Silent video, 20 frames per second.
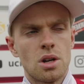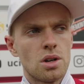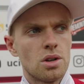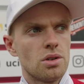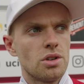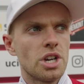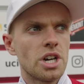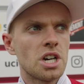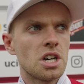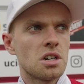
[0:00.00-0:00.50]

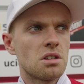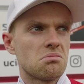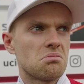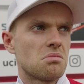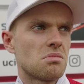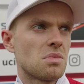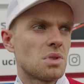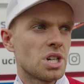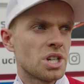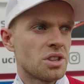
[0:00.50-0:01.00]
Yeah,
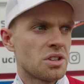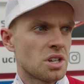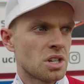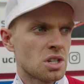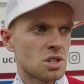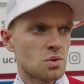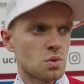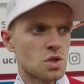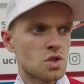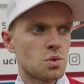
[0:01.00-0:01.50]
I
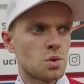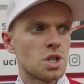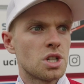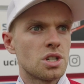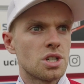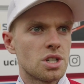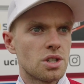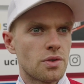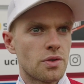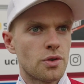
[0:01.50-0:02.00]
think it was
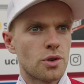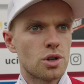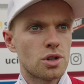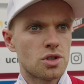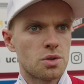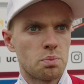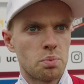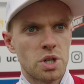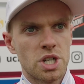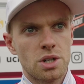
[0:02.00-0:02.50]
really the
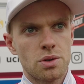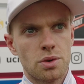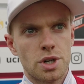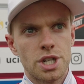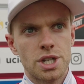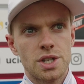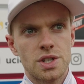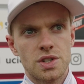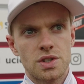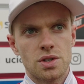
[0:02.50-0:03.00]
first big
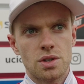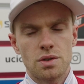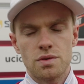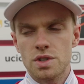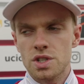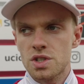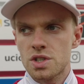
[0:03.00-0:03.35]
race of the